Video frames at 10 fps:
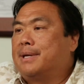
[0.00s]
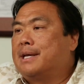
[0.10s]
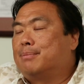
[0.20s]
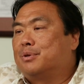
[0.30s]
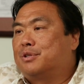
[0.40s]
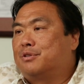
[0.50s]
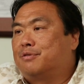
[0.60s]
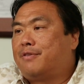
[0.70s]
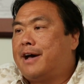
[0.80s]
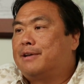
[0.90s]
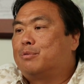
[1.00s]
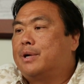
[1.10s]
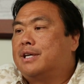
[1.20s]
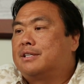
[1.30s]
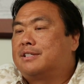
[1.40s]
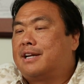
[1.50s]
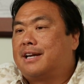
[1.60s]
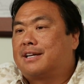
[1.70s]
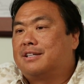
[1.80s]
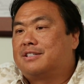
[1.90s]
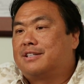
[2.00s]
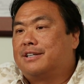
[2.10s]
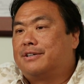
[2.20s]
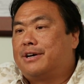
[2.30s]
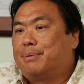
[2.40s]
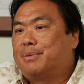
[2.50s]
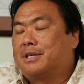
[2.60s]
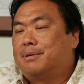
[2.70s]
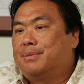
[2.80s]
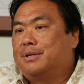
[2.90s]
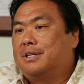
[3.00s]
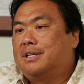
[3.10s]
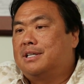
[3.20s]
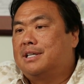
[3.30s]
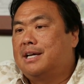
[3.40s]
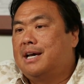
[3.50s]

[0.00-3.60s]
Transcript: being able to find ways that I can still help the community